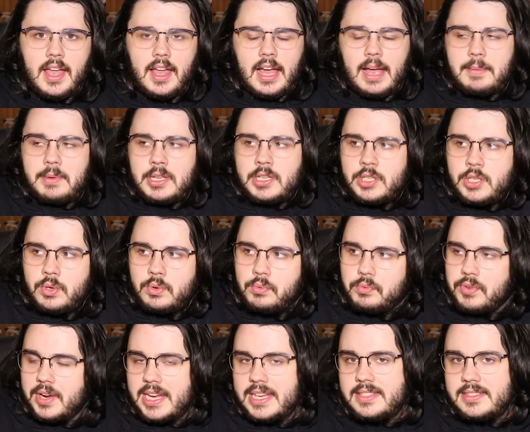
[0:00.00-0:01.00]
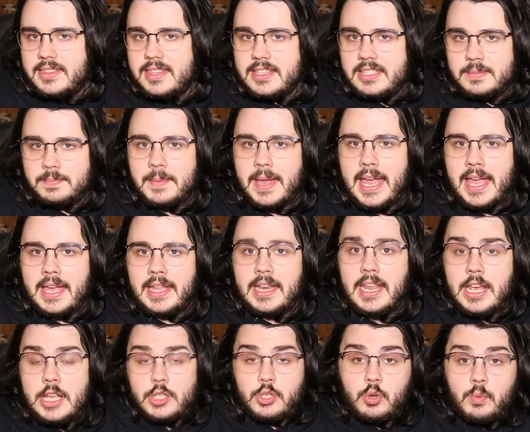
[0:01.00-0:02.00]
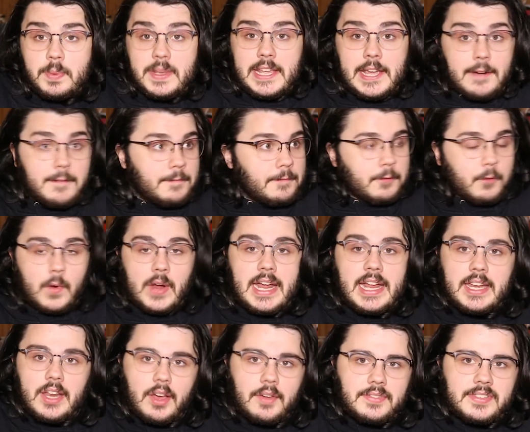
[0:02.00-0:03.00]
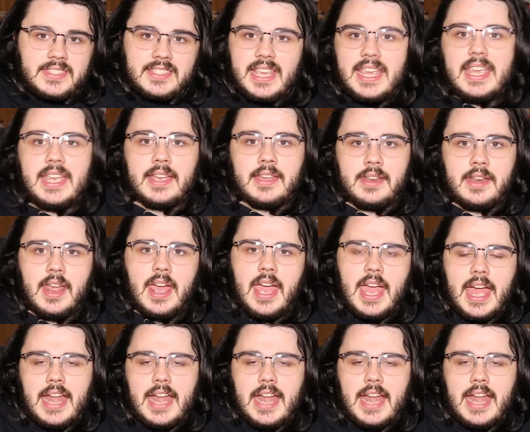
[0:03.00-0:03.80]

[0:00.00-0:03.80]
I mean, you raised this man to be afraid of Satan,